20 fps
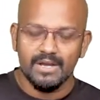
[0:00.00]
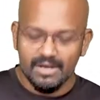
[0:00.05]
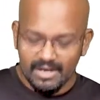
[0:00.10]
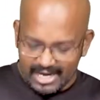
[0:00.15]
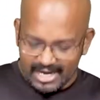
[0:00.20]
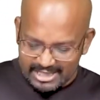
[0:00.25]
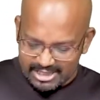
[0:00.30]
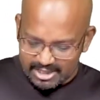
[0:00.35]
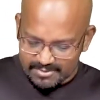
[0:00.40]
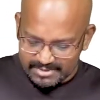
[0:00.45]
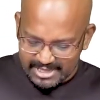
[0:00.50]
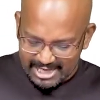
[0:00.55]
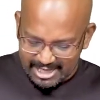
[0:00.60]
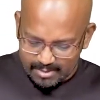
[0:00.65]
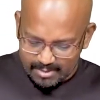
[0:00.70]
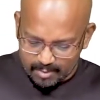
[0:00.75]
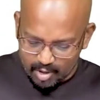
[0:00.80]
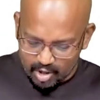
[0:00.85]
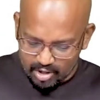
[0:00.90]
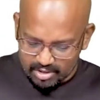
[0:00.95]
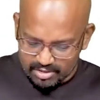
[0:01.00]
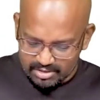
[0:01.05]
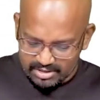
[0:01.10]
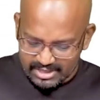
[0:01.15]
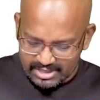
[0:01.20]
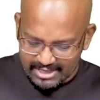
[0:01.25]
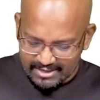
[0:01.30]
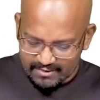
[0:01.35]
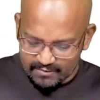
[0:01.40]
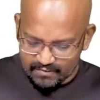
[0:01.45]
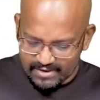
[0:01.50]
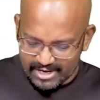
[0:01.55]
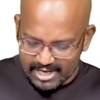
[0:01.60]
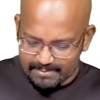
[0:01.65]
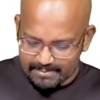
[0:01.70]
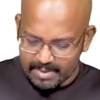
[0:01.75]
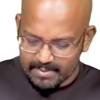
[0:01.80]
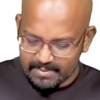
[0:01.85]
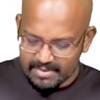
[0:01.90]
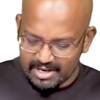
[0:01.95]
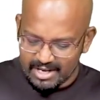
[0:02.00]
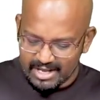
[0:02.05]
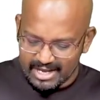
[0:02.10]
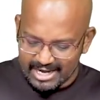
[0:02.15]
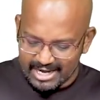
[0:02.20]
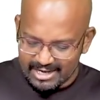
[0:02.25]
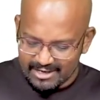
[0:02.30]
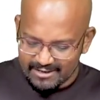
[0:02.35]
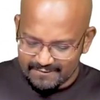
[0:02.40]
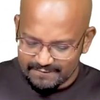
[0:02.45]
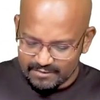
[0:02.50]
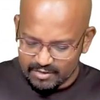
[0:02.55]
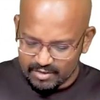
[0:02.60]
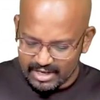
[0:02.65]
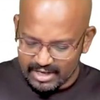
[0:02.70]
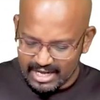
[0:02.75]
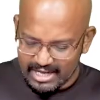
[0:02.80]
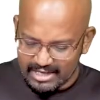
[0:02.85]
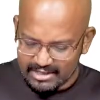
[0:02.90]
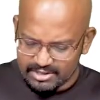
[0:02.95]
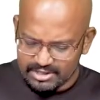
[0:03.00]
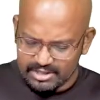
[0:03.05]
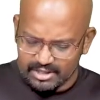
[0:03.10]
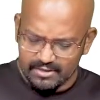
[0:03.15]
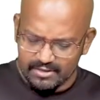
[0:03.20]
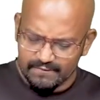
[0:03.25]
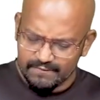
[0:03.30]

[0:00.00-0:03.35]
Calcium channel blockers like verapamil and flunarizine.